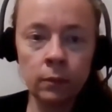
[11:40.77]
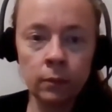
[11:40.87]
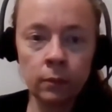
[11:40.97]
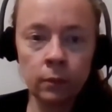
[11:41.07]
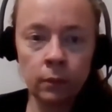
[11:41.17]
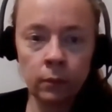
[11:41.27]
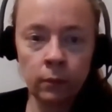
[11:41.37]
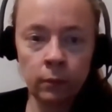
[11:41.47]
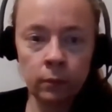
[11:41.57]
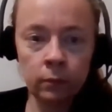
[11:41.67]

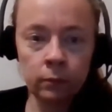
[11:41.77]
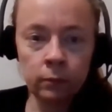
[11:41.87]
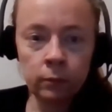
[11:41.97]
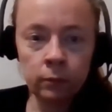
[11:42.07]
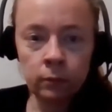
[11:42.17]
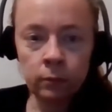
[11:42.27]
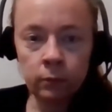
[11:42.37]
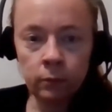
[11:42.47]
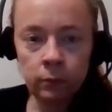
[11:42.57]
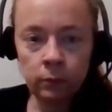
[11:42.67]

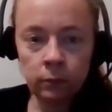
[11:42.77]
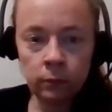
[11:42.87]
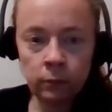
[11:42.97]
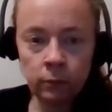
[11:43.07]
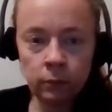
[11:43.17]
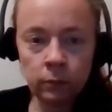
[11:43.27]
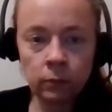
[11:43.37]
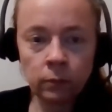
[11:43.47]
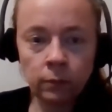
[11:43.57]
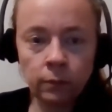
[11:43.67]

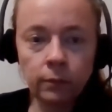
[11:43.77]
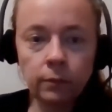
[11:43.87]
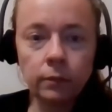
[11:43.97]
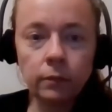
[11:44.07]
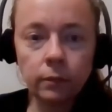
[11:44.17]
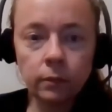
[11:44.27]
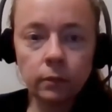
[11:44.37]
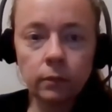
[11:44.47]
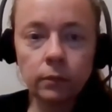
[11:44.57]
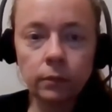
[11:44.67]

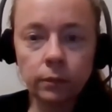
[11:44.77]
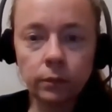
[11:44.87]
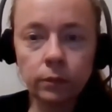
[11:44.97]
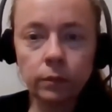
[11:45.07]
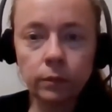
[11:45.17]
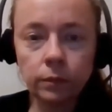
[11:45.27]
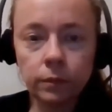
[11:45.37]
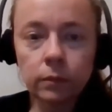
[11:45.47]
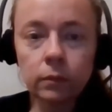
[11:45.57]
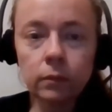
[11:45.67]

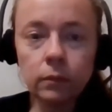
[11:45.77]
(silent)